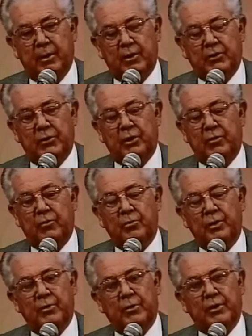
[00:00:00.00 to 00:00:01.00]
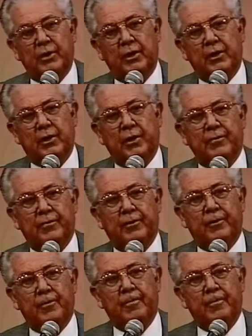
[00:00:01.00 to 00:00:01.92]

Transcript: It certainly won't be what they're looking for.